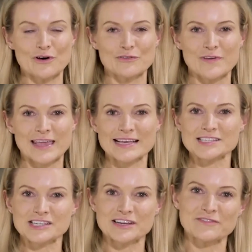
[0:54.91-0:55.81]
of
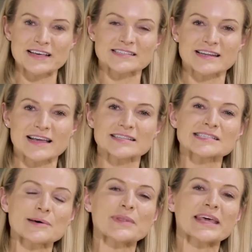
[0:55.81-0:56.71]
ESG investing and
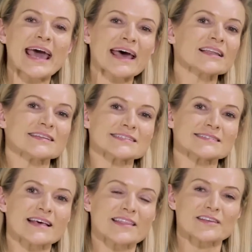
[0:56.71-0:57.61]
some of the catalysts
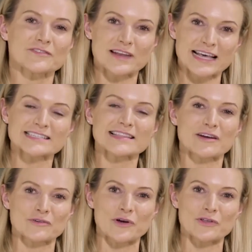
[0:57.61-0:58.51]
that have led to
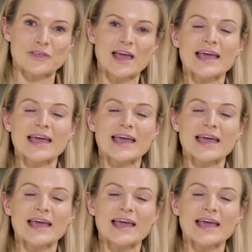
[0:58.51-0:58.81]
that growth